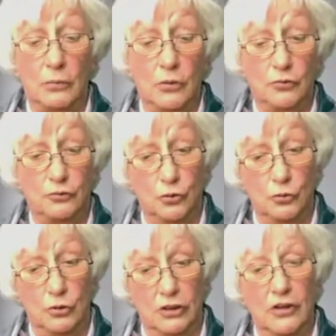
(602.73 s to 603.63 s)
move
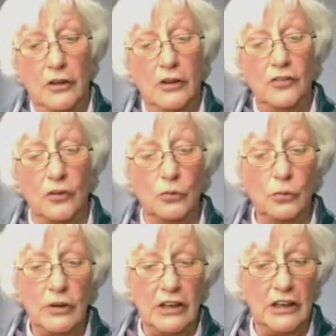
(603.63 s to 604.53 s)
forward. So
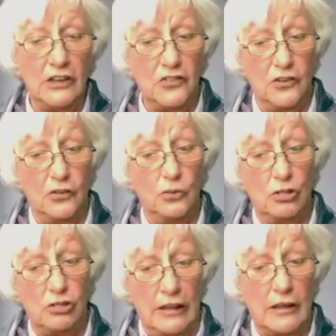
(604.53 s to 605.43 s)
we need to
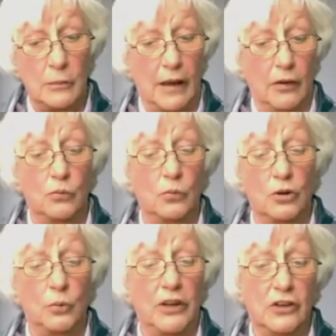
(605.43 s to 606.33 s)
think about
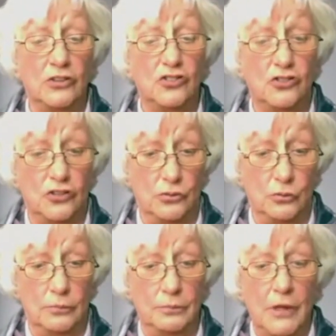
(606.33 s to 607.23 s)
what are we going to
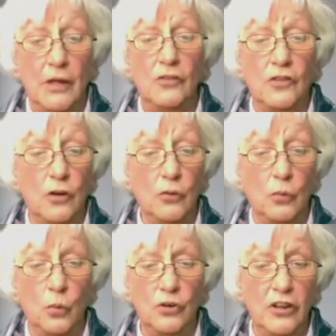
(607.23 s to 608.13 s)
do. So
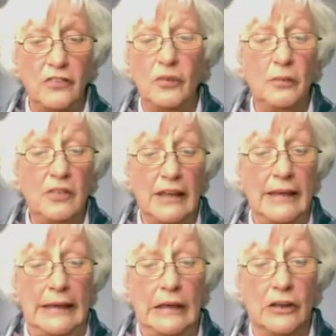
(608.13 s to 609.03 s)
what are some of the
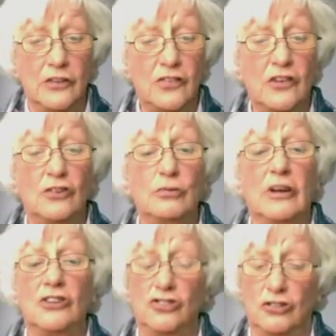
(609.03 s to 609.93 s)
key
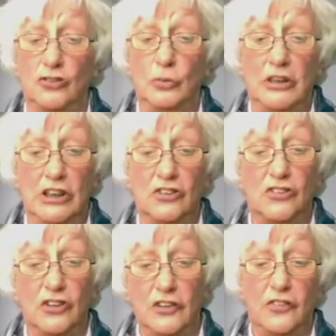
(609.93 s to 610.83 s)
considerations we need
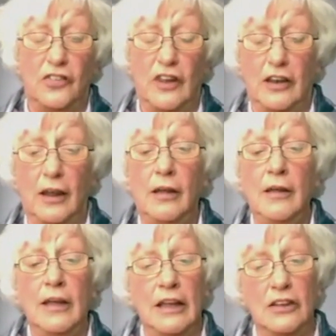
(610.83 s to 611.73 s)
to consider
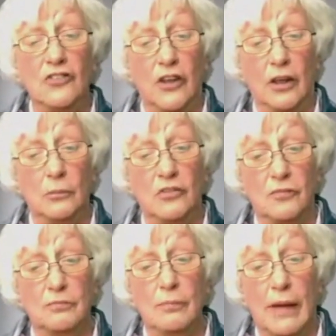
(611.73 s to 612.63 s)
in terms
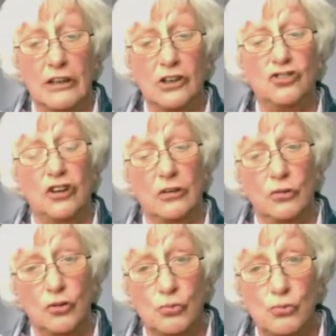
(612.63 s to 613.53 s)
of managing
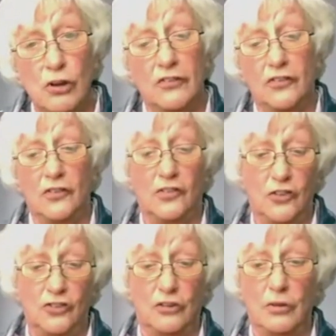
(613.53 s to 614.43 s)
the risks
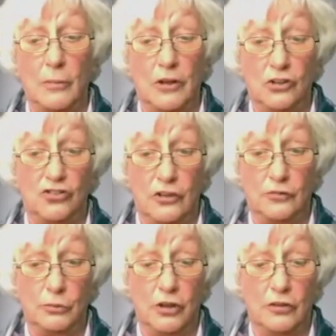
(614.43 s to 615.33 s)
that are emerging
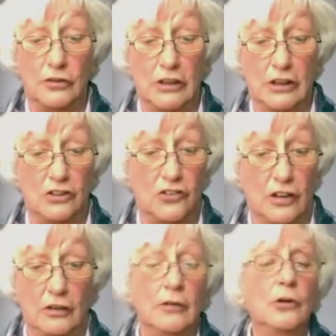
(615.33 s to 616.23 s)
from
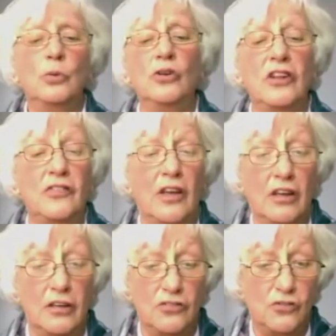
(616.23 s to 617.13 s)
COVID-19. What is
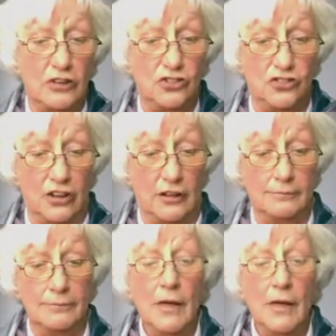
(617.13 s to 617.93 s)
our strategy?